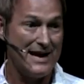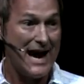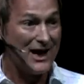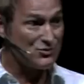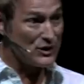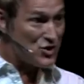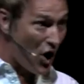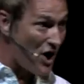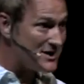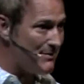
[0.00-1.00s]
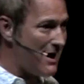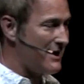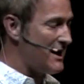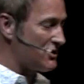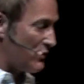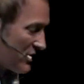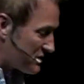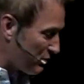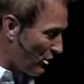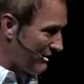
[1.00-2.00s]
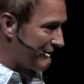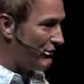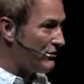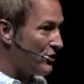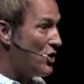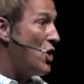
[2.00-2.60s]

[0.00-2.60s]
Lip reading: As we talked about it, as we explored it further,